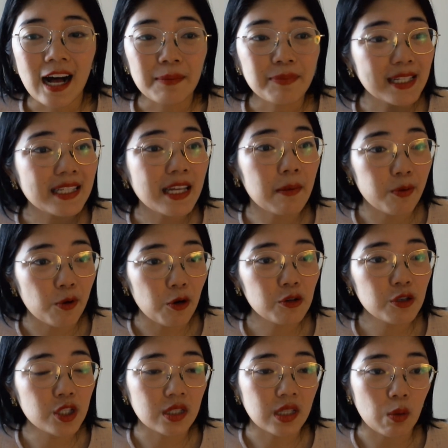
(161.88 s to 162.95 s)
This
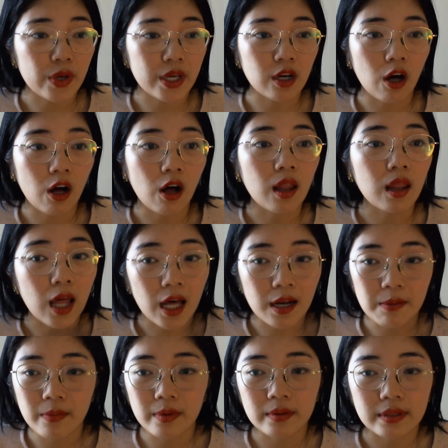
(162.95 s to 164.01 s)
approach that we call
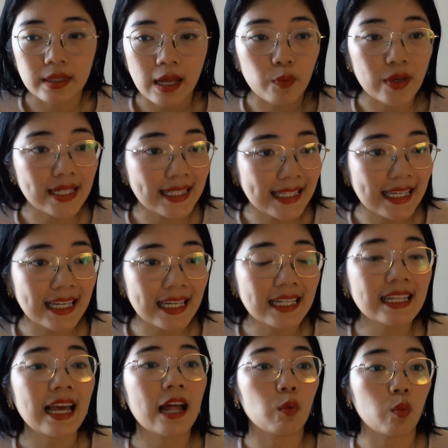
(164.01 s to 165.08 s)
that we've
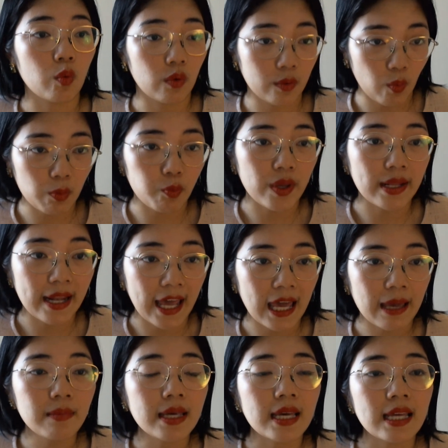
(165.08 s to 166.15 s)
seen and what we
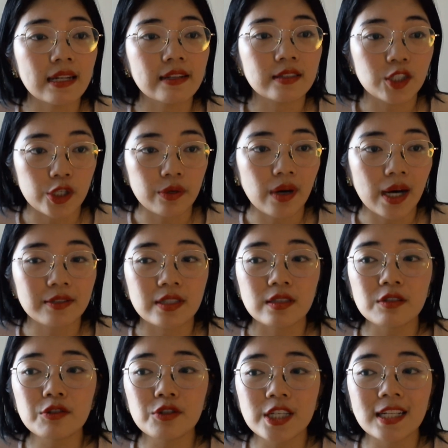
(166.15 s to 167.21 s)
name in GOL
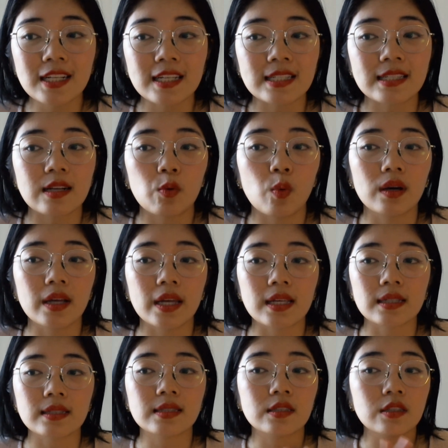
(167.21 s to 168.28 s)
Solution
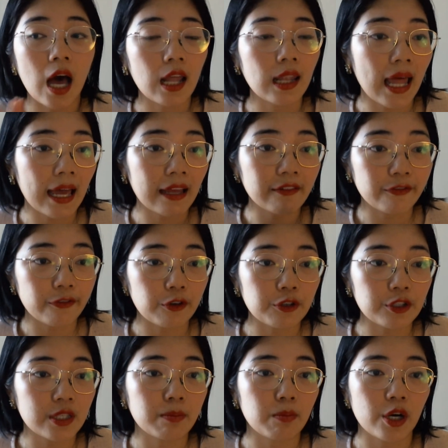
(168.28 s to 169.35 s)
is online
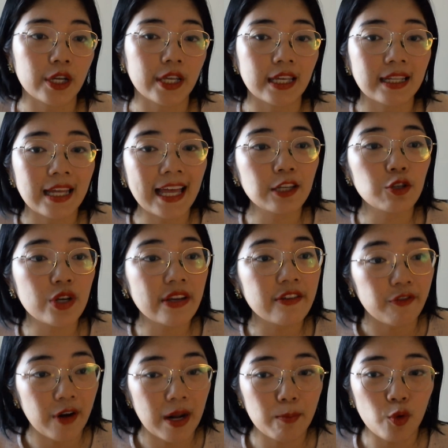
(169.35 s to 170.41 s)
first market entry
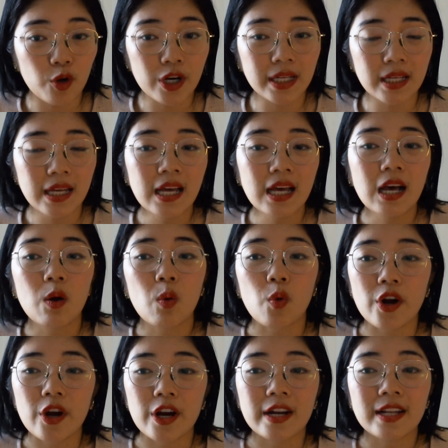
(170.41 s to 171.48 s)
framework,
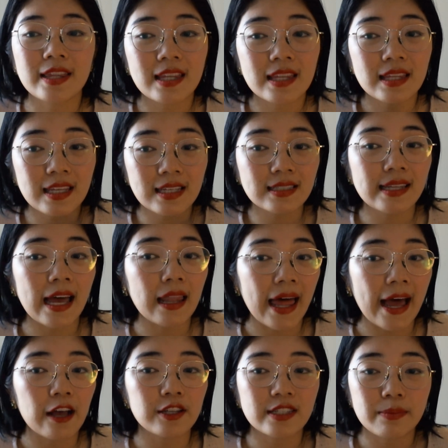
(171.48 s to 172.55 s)
where this
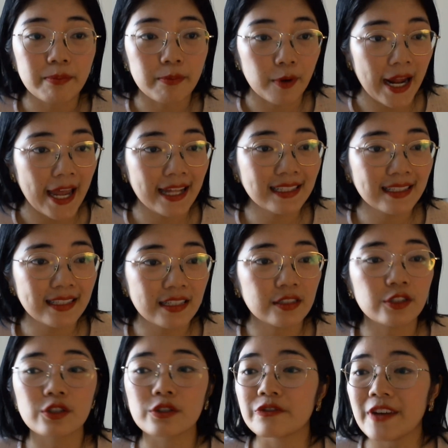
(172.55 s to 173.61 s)
allows brands
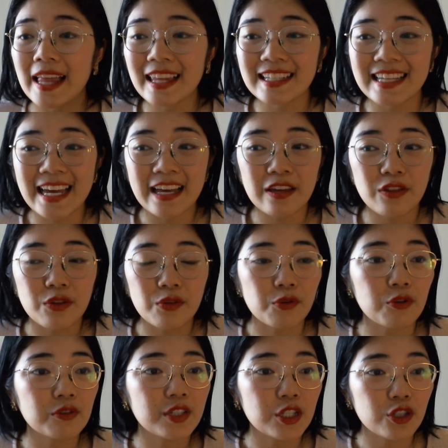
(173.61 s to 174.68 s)
to validate
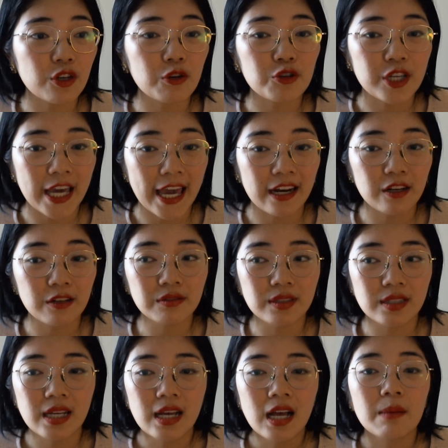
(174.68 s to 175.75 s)
through digital
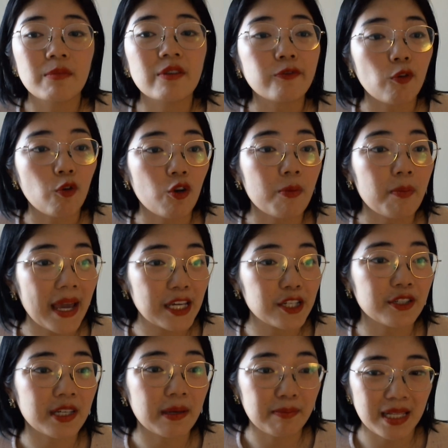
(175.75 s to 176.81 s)
channels before
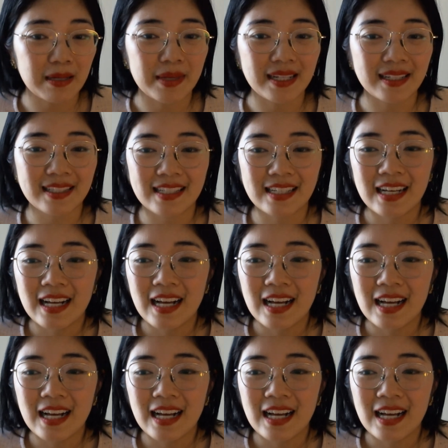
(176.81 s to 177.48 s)
major commitments.